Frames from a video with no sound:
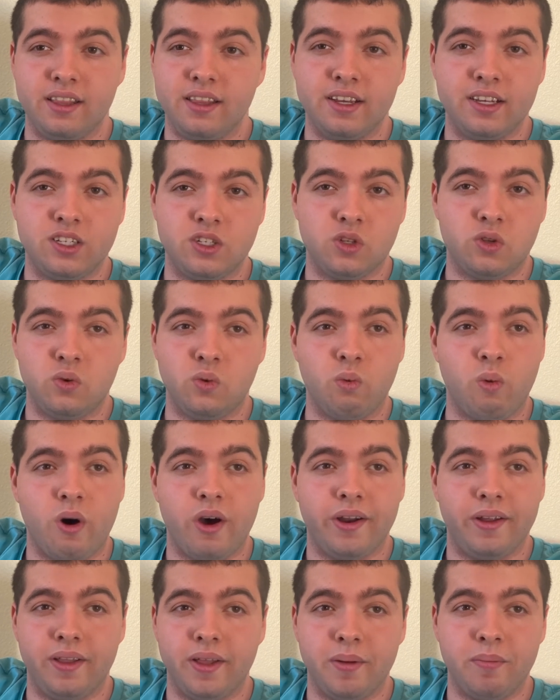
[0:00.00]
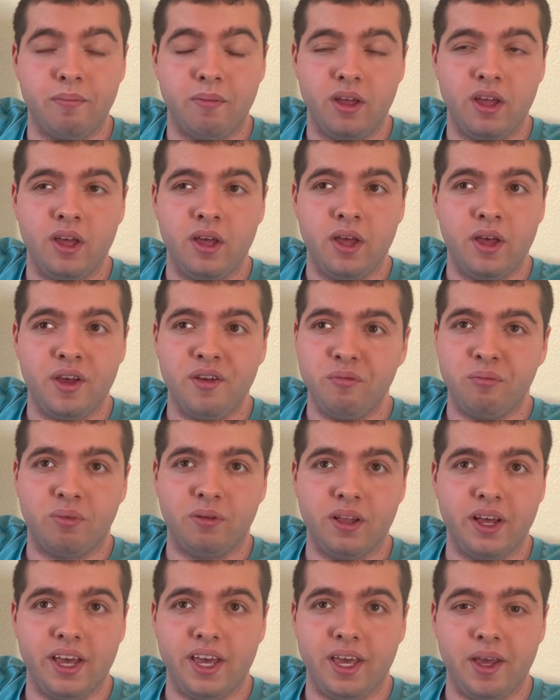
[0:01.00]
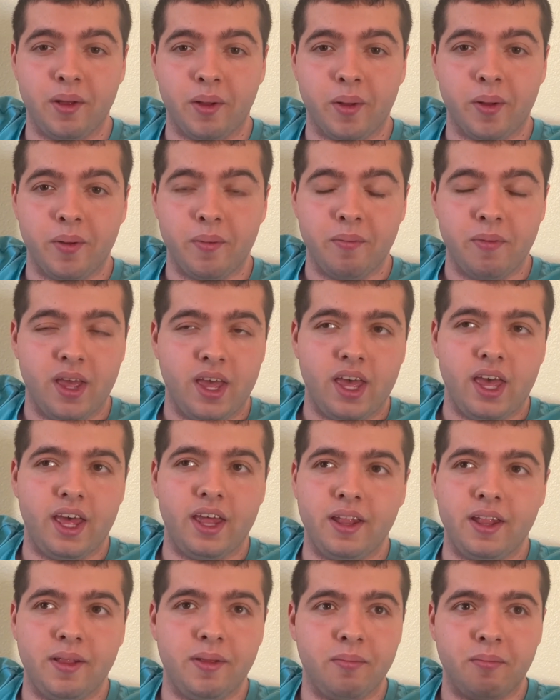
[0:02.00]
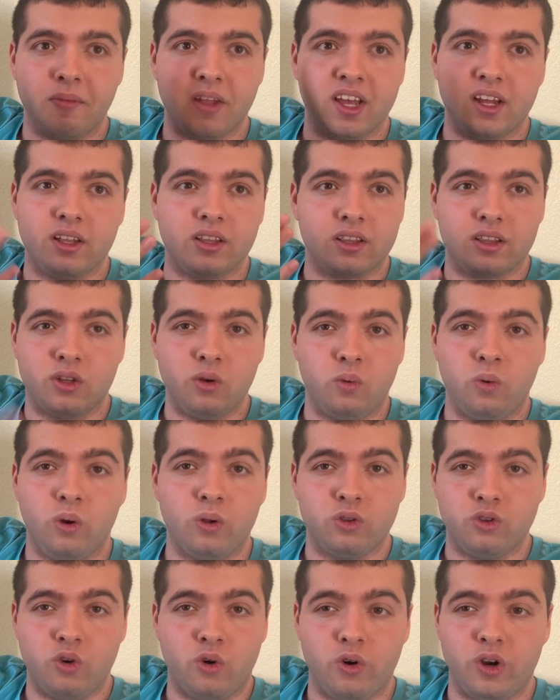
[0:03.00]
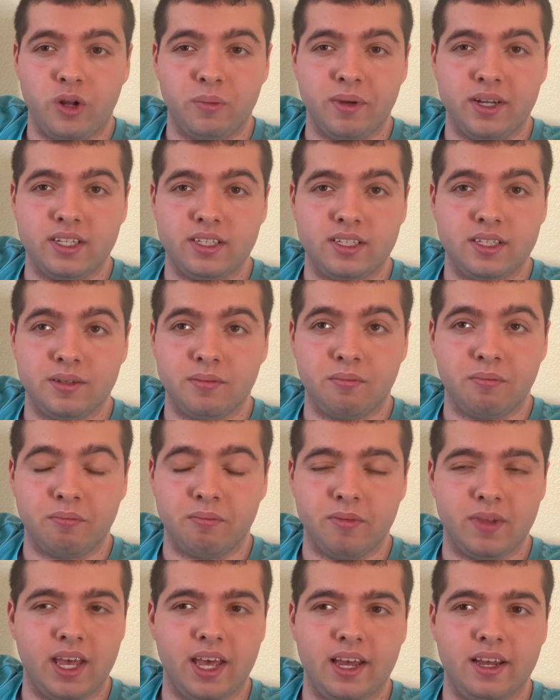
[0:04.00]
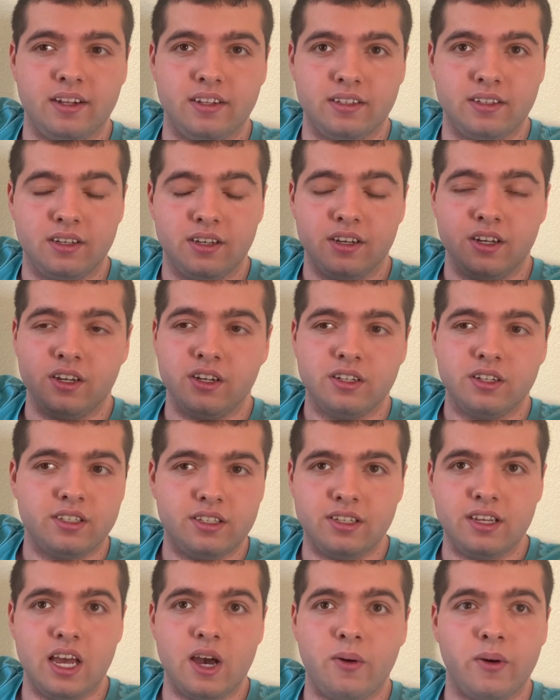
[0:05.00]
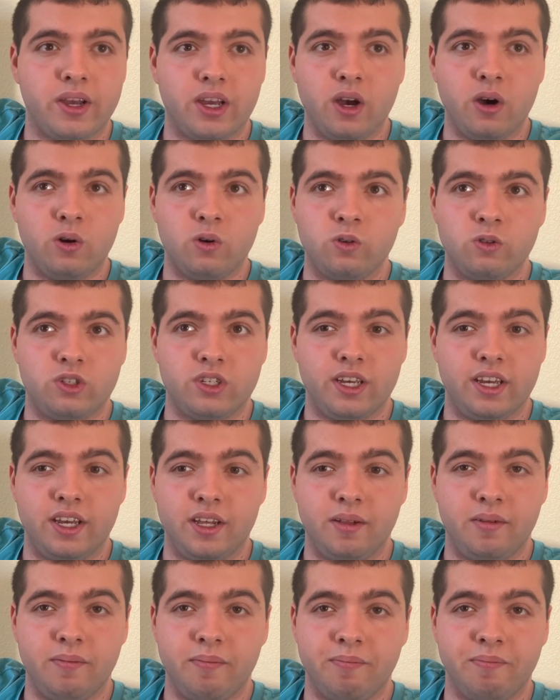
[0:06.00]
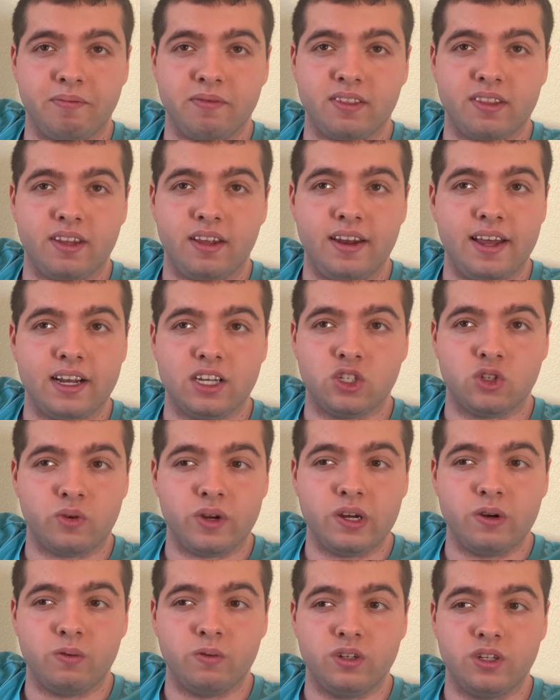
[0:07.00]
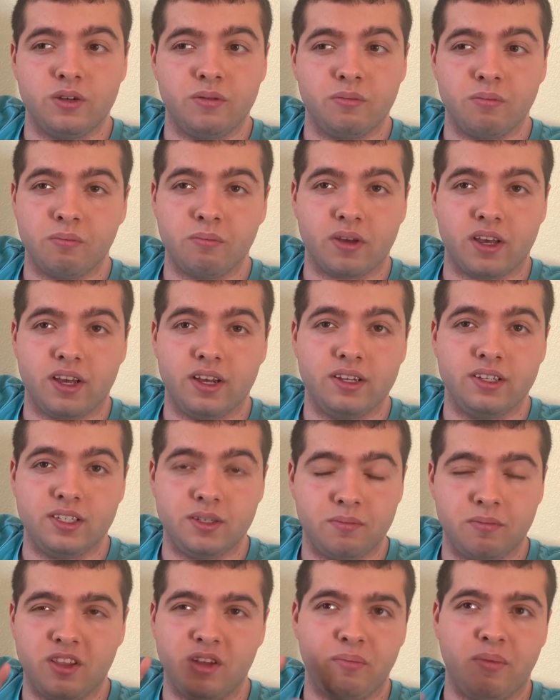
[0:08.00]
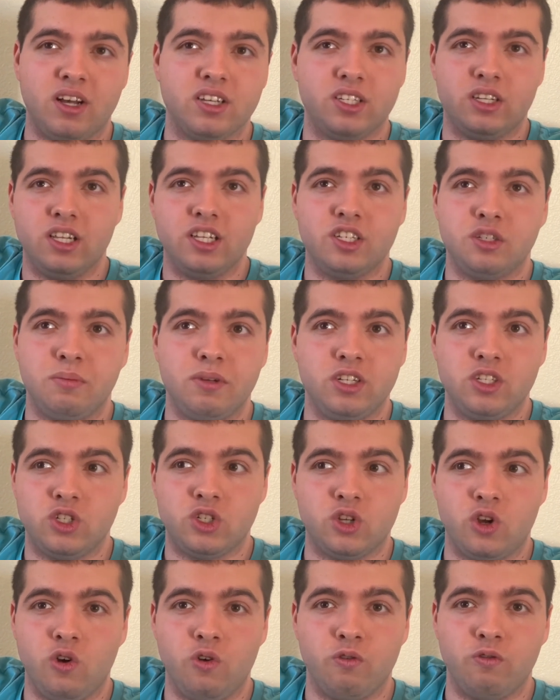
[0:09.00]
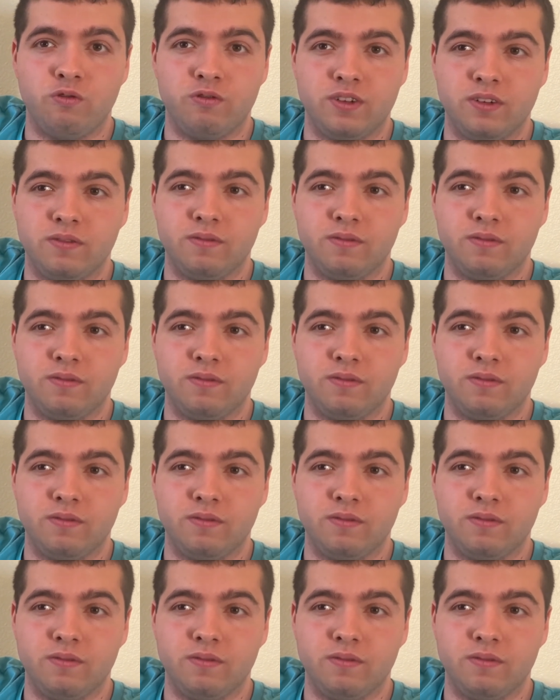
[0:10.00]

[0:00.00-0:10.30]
least one of them play in the World Tournament and see how it goes in the next round, because the puzzle has been solved.